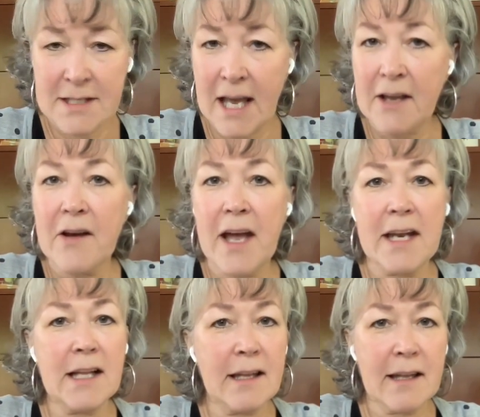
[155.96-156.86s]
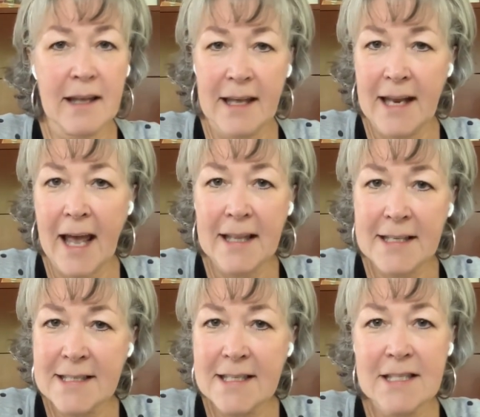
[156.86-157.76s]

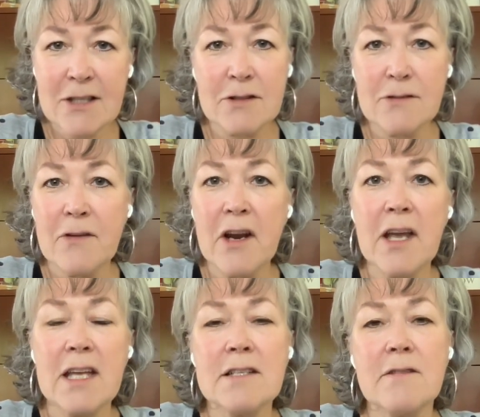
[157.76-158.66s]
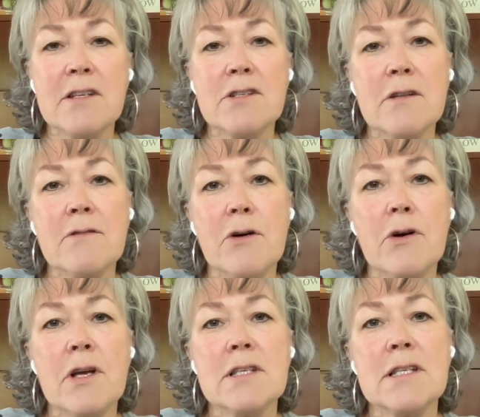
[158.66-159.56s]
psychoanalysis, so it was very individually
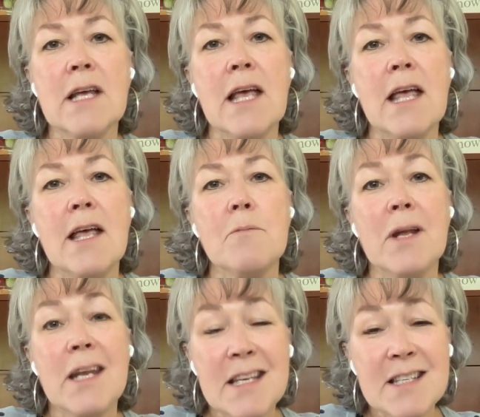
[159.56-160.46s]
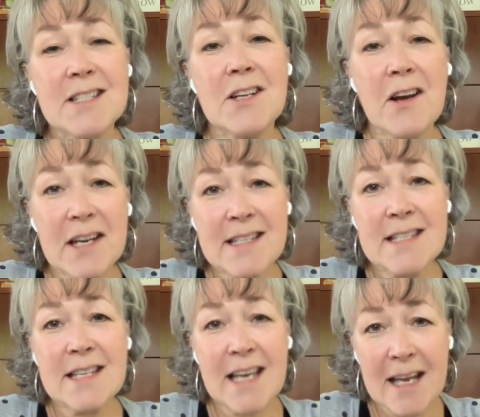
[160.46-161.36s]
focused. But he started
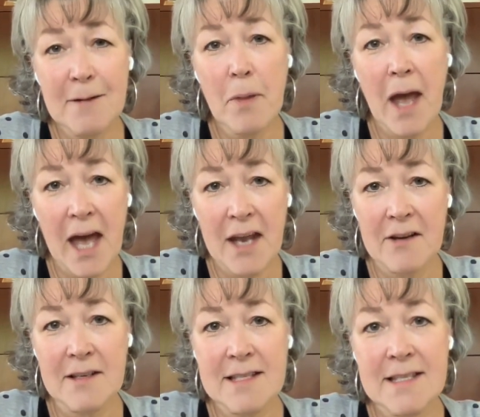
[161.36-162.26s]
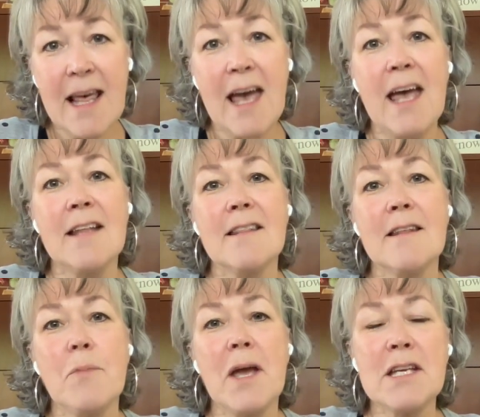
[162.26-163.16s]
seeing patterns that
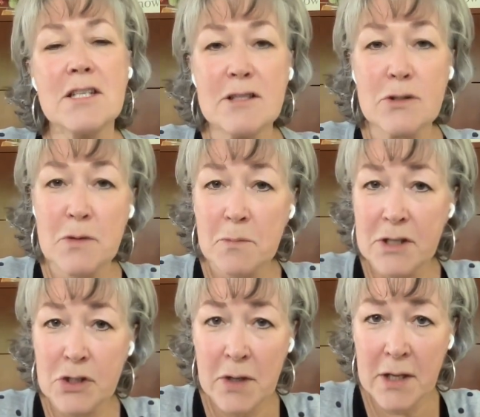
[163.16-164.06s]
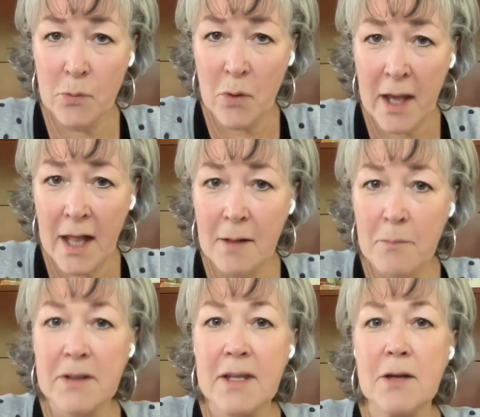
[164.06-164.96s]
the patients would be doing
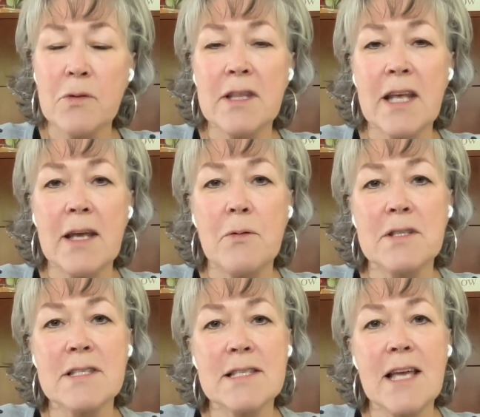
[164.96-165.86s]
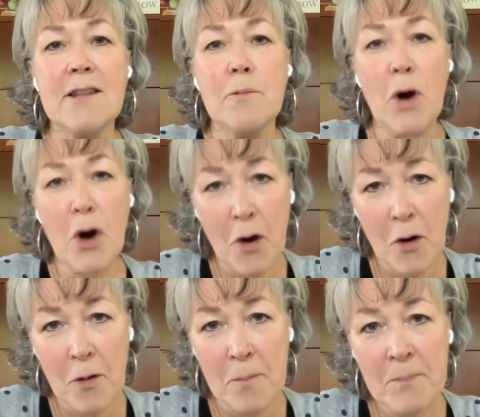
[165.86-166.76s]
well, but then when they would send them
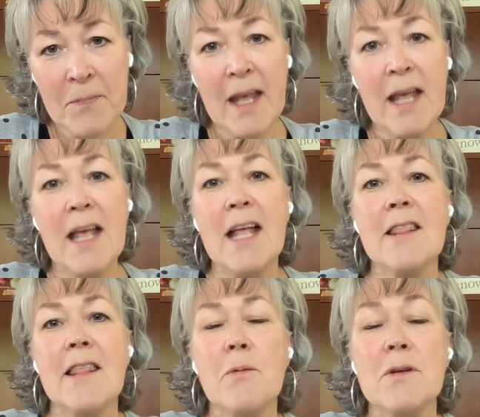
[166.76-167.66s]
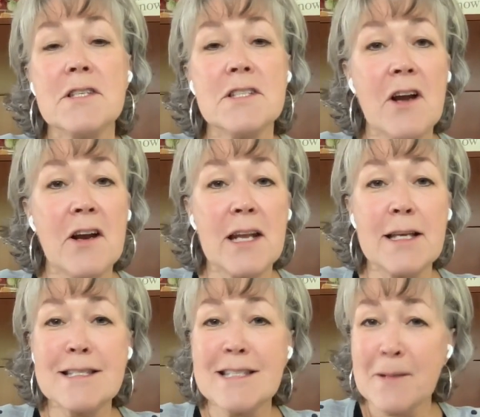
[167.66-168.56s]
home, they would start
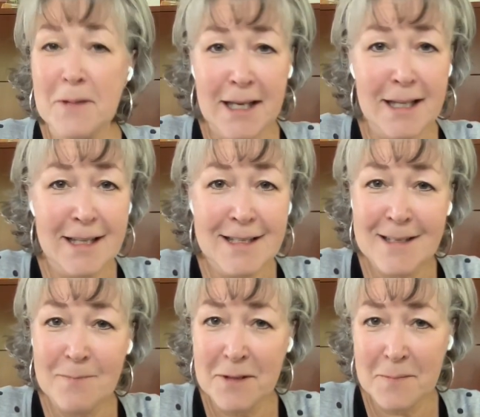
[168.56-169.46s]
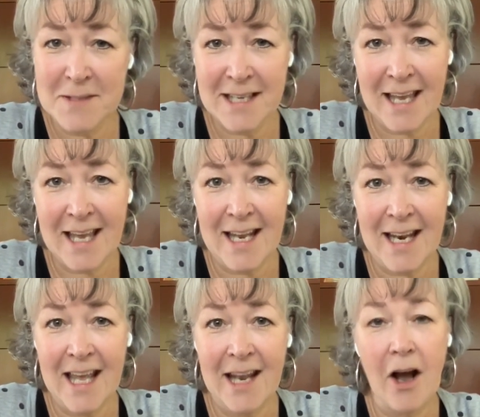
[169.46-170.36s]
exhibiting the symptoms
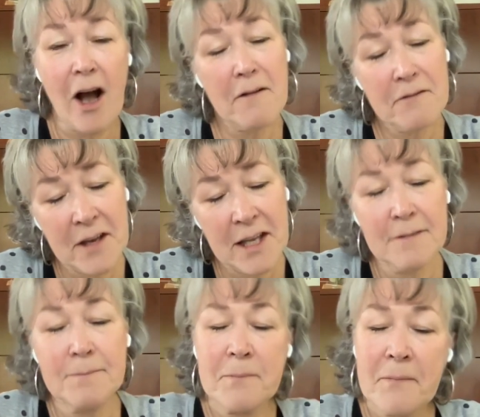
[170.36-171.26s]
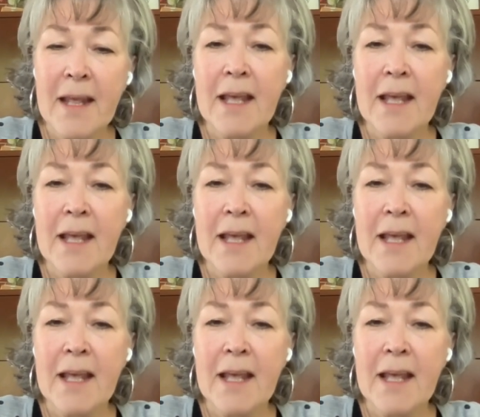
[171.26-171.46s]
again. And often,